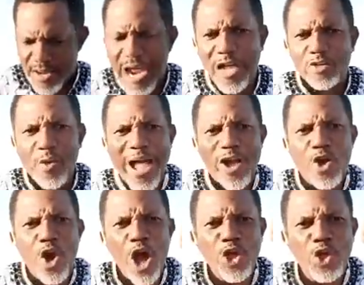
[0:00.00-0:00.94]
That's why
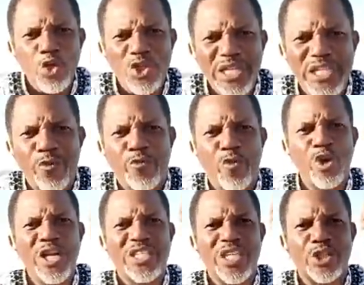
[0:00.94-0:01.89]
God uses the
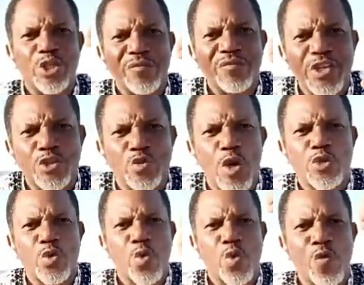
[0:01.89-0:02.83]
foolish things of this
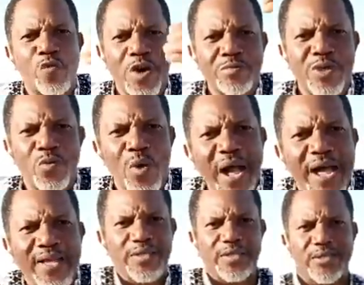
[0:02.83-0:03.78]
world to confirm the wise.